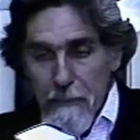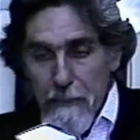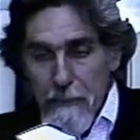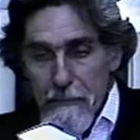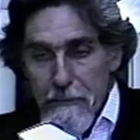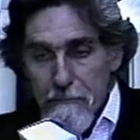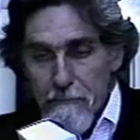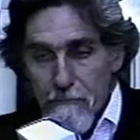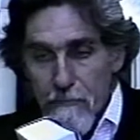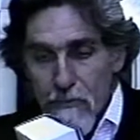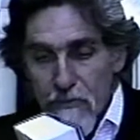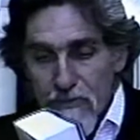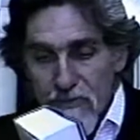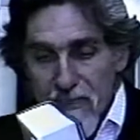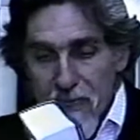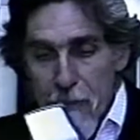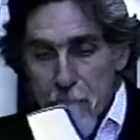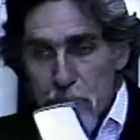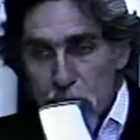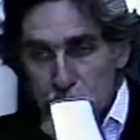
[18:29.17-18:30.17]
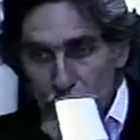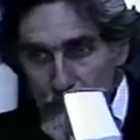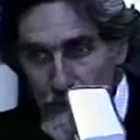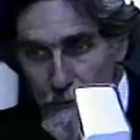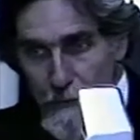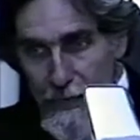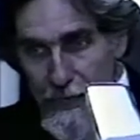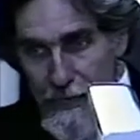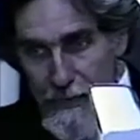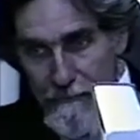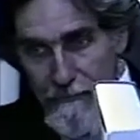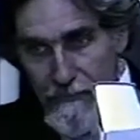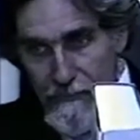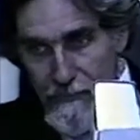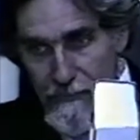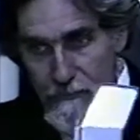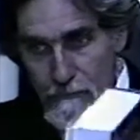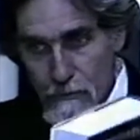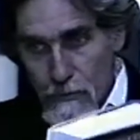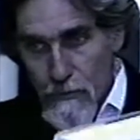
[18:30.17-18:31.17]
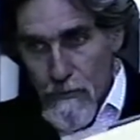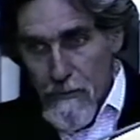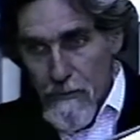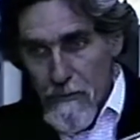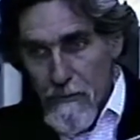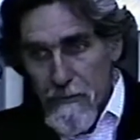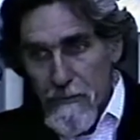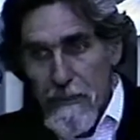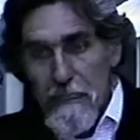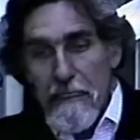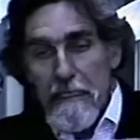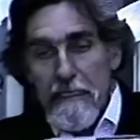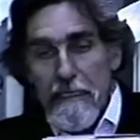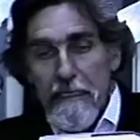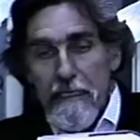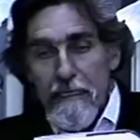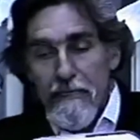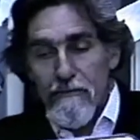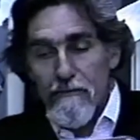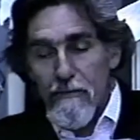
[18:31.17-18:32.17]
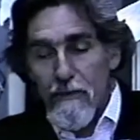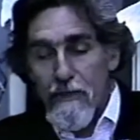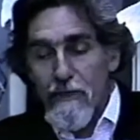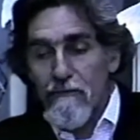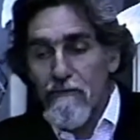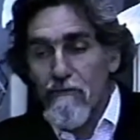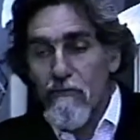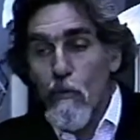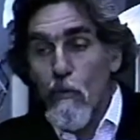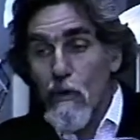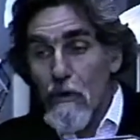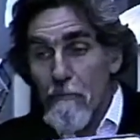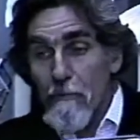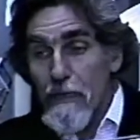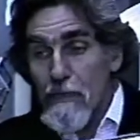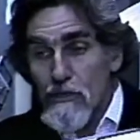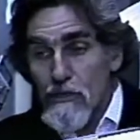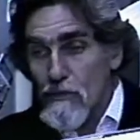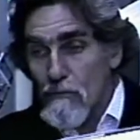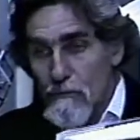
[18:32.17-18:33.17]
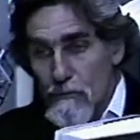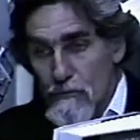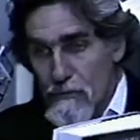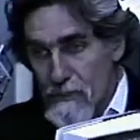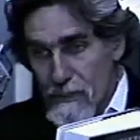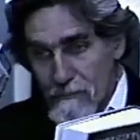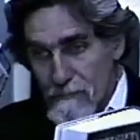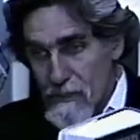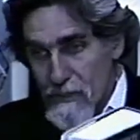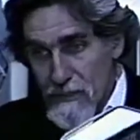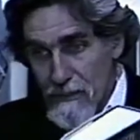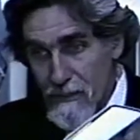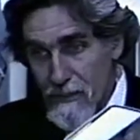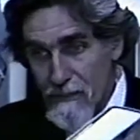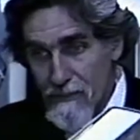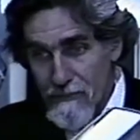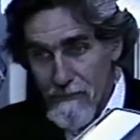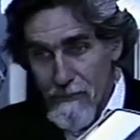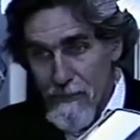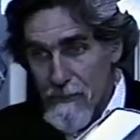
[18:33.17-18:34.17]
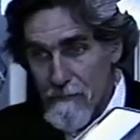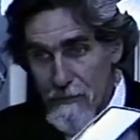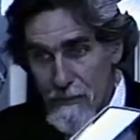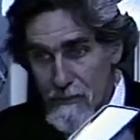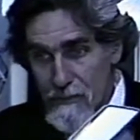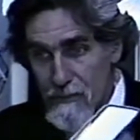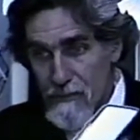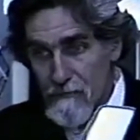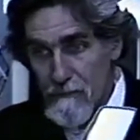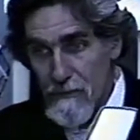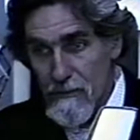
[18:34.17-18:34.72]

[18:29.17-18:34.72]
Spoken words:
of perception that we have of this book is very a four-dimensional perception, not a three-dimensional one.